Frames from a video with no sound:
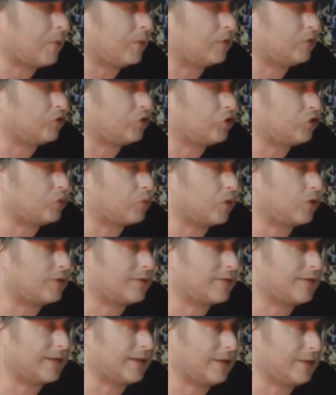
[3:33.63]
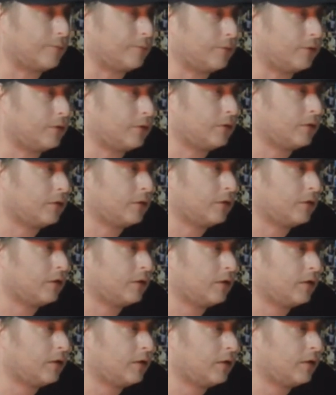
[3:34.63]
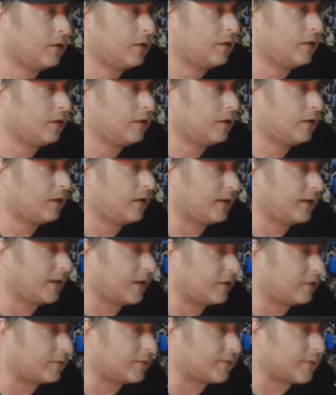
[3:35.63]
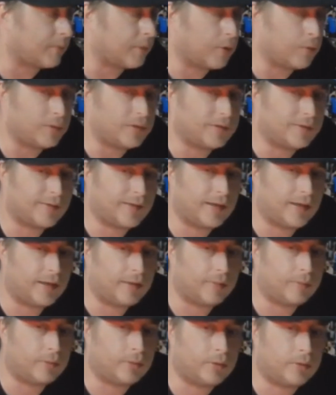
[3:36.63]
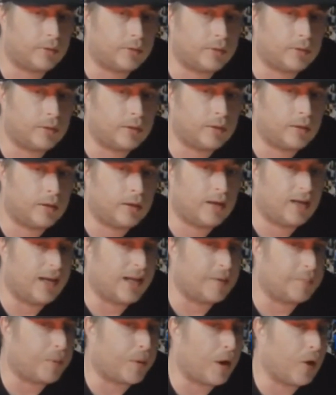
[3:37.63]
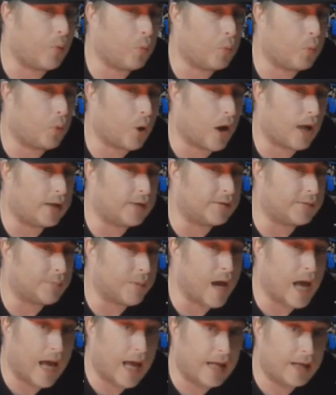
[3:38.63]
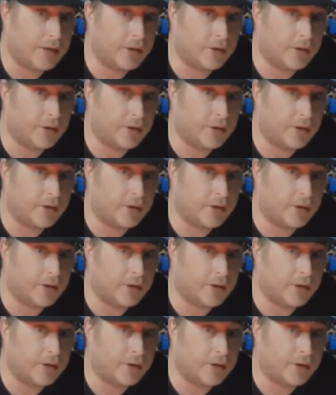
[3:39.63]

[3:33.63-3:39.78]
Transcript: SWAT Team. A young Samoan team, led by a wise man.